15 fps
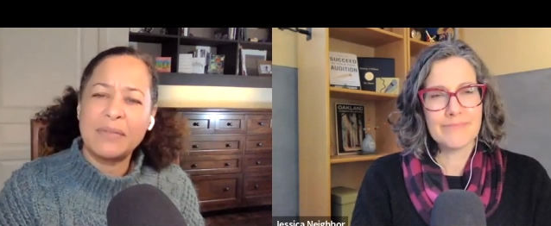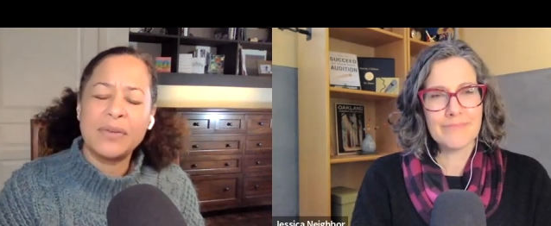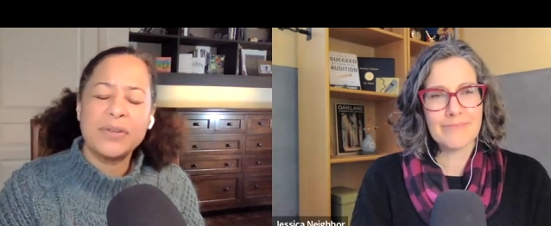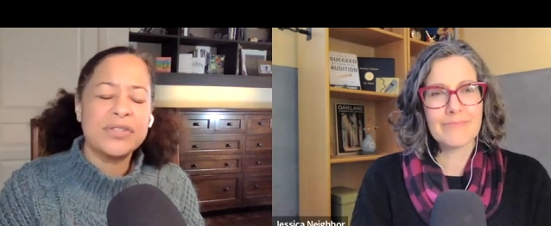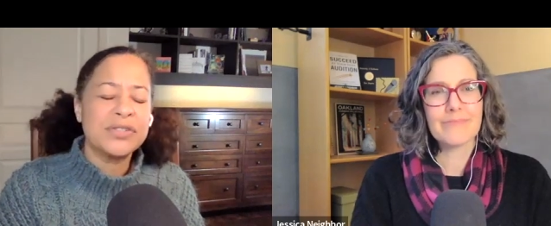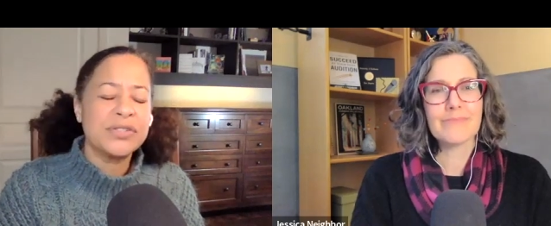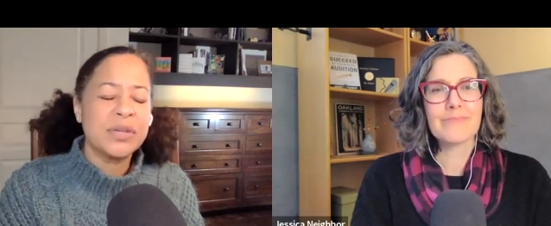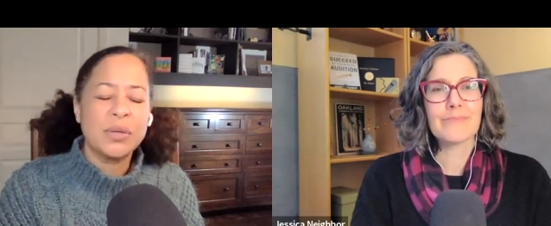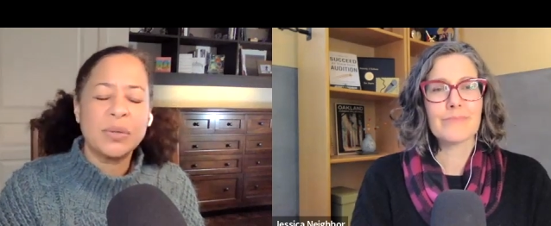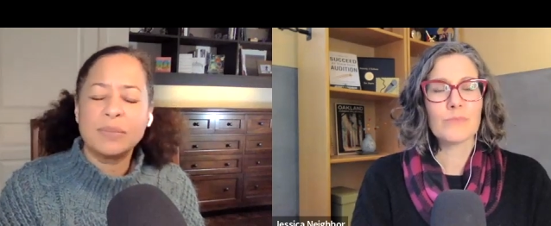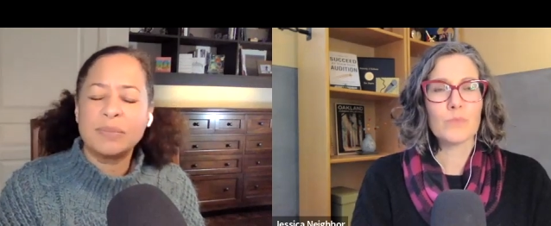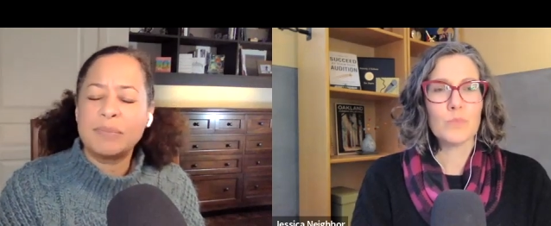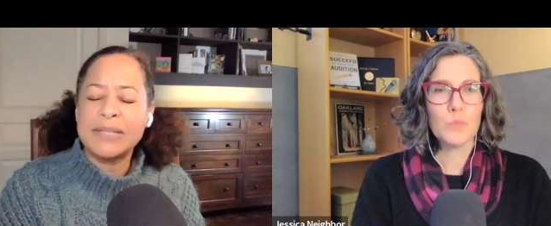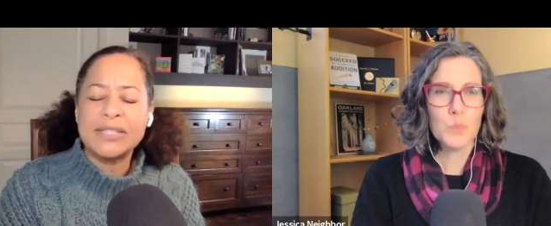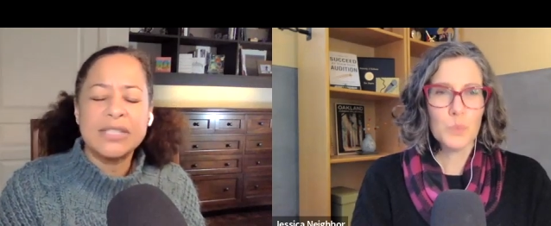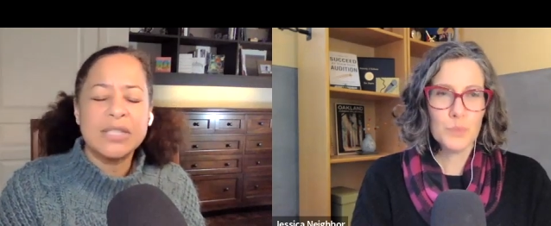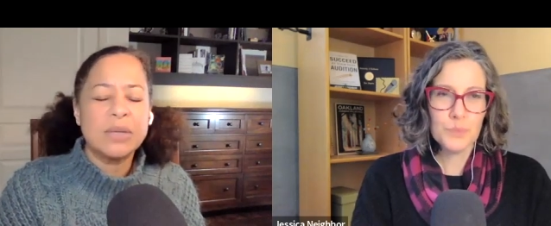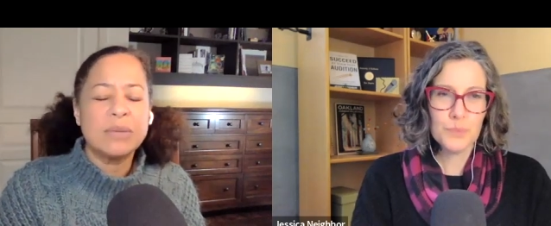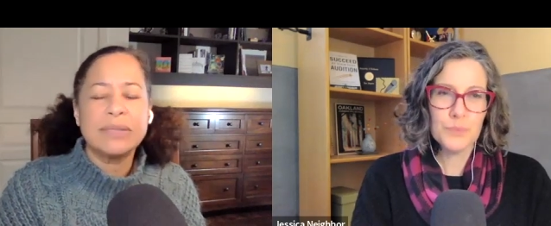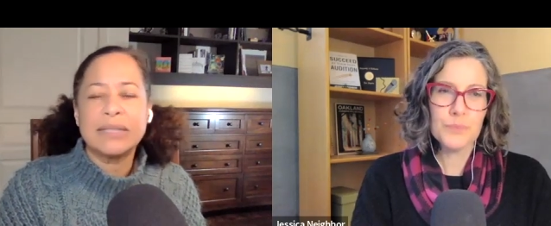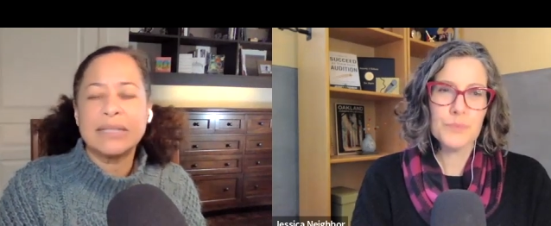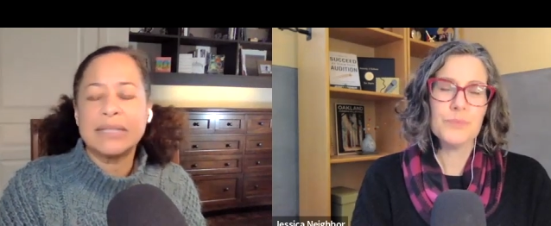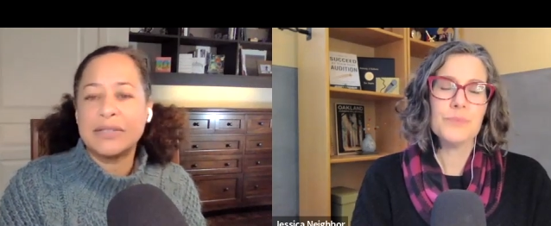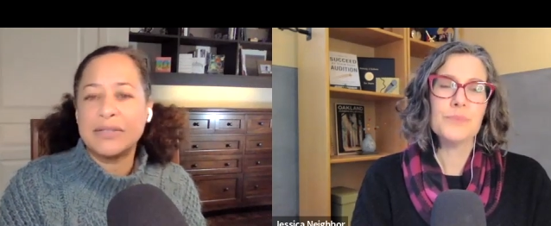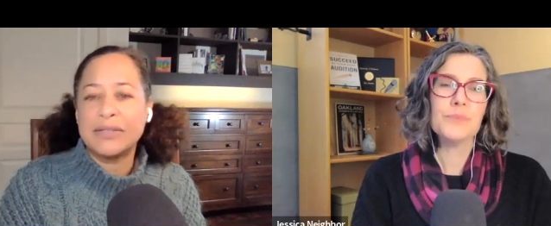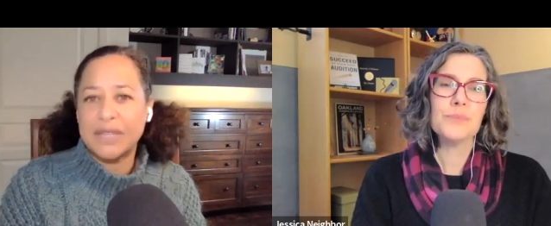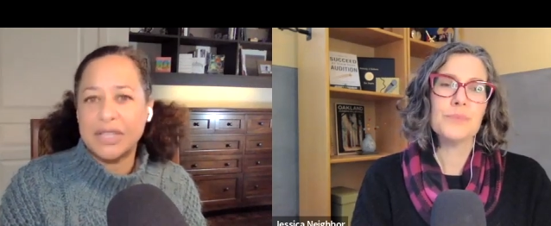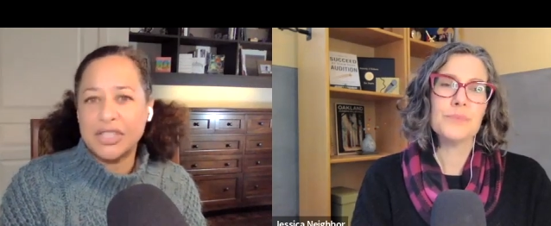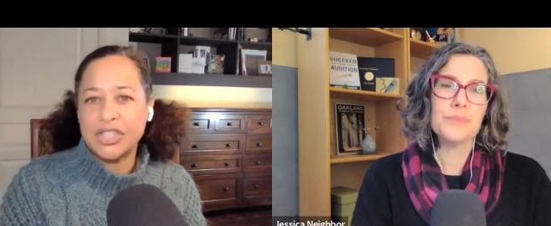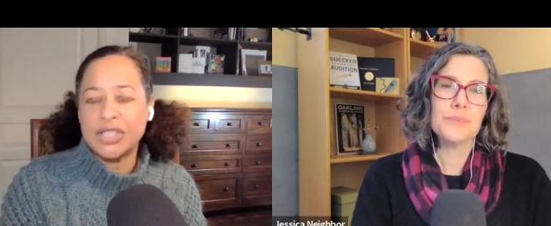Speaker 1: There's so been so little
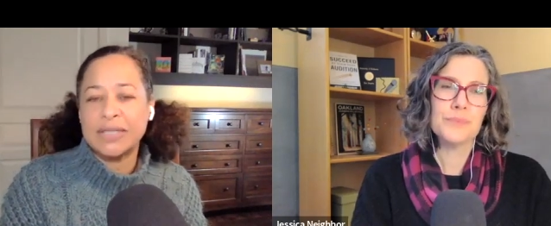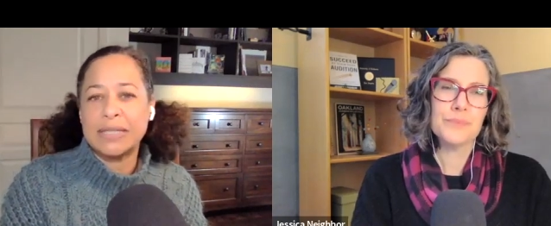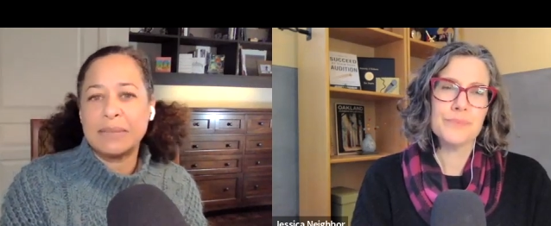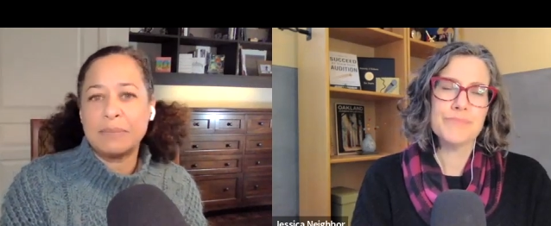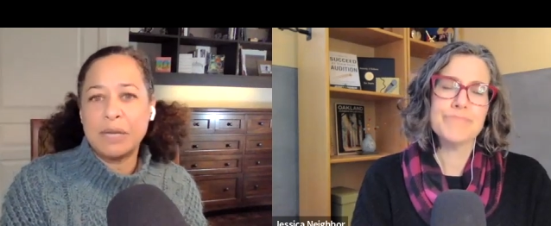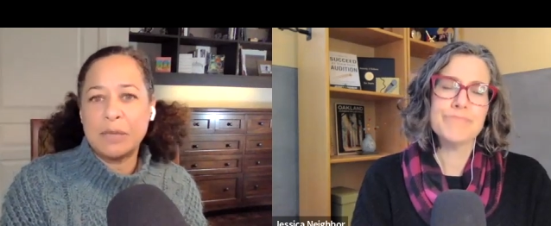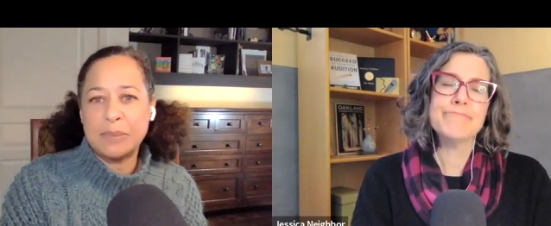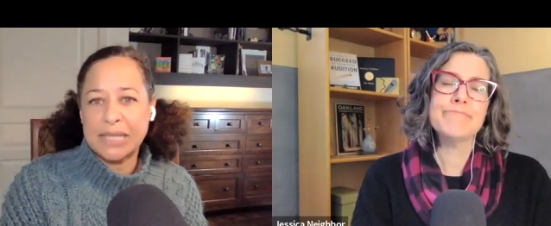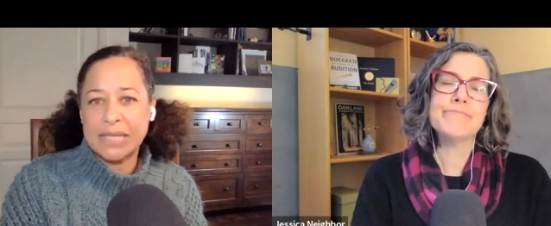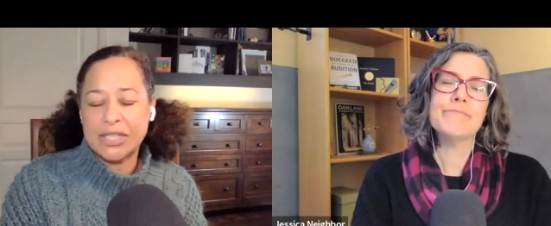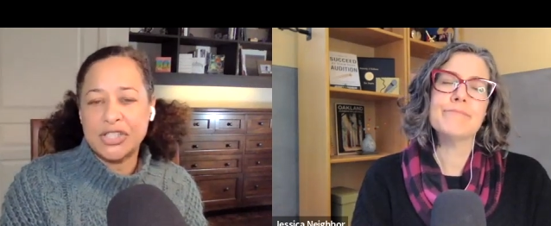innovation in public mm-hmm.